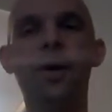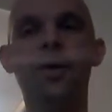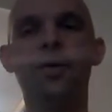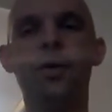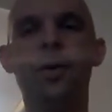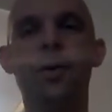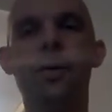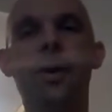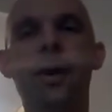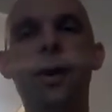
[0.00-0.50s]

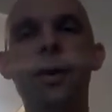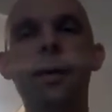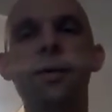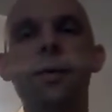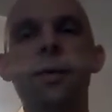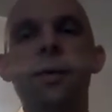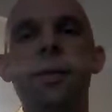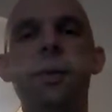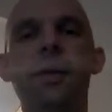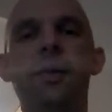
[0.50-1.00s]
So
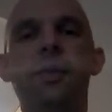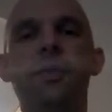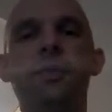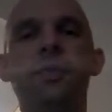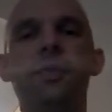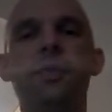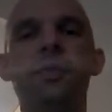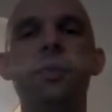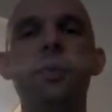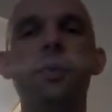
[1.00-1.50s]
1,
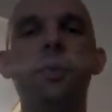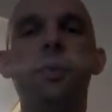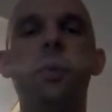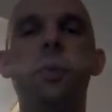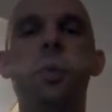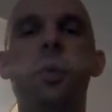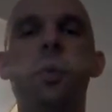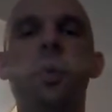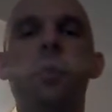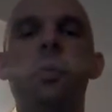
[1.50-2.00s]

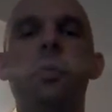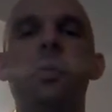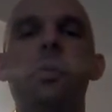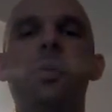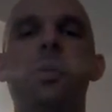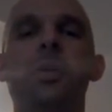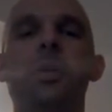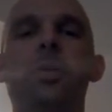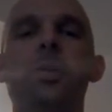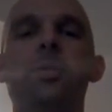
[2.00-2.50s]
2,
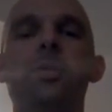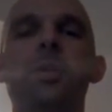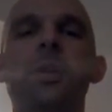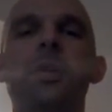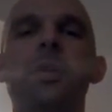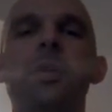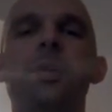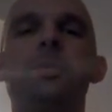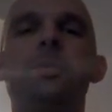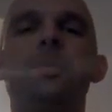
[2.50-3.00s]

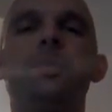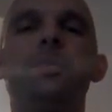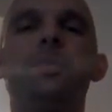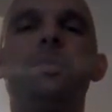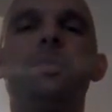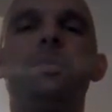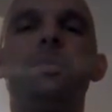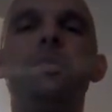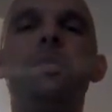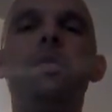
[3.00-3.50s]
3,
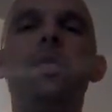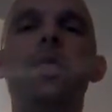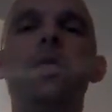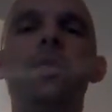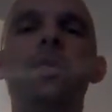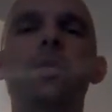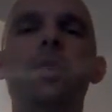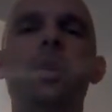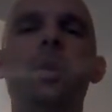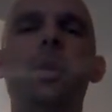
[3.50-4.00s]

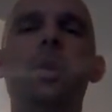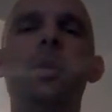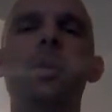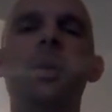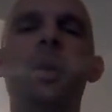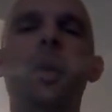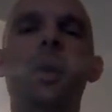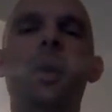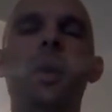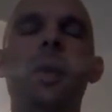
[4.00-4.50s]

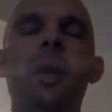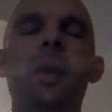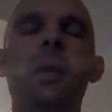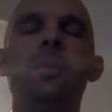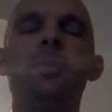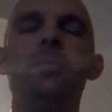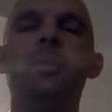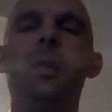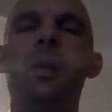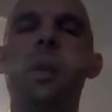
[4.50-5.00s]
4,
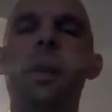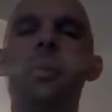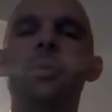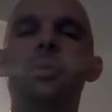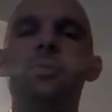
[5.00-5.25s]
and 5.